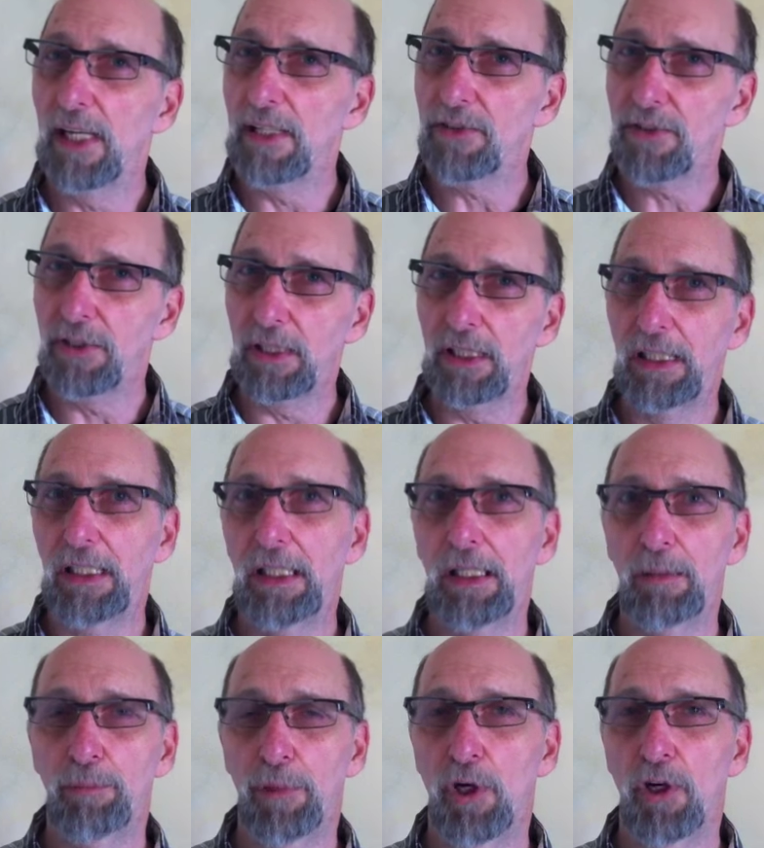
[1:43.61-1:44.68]
That's the
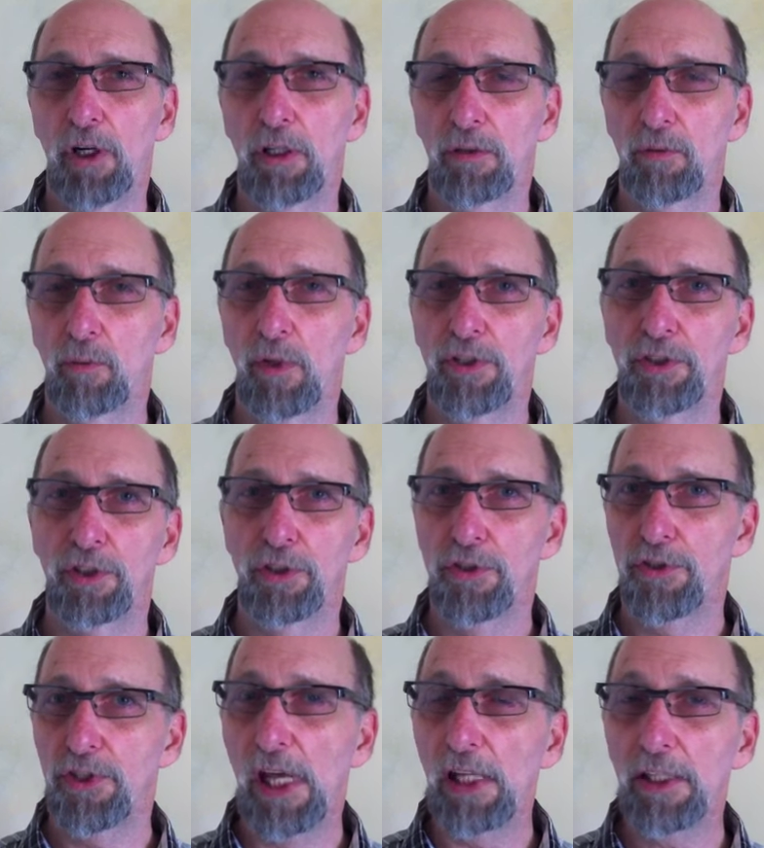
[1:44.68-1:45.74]
key part. Whether you're
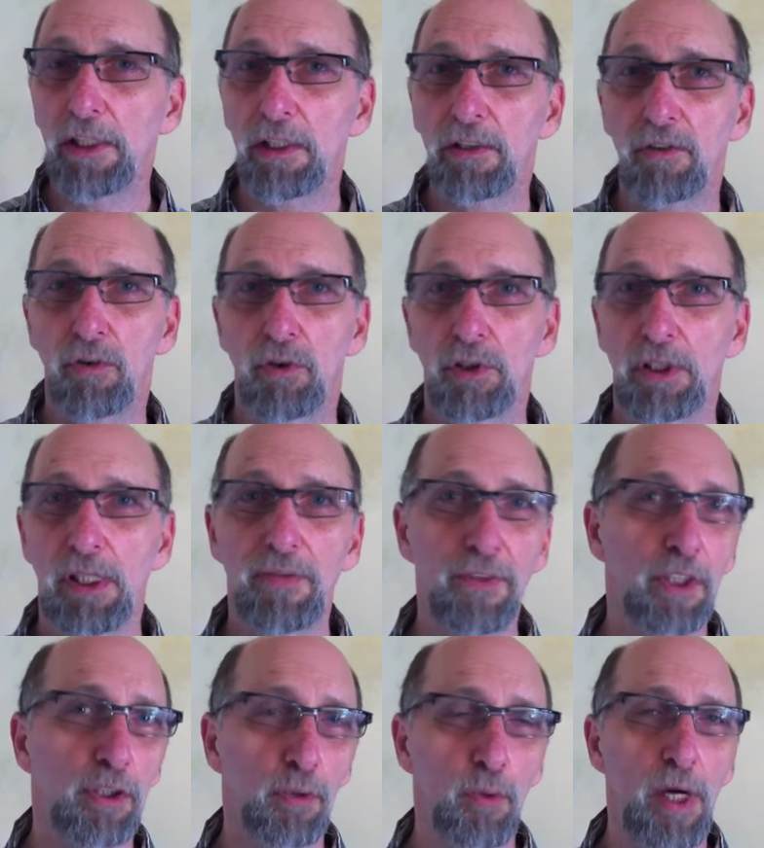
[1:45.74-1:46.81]
selling it or
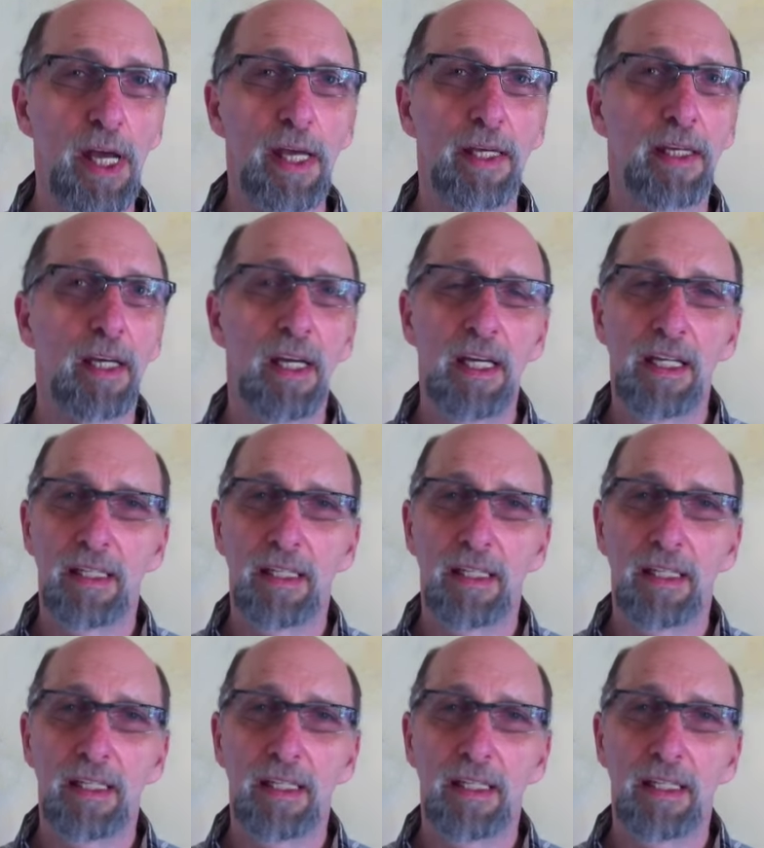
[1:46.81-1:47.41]
giving it away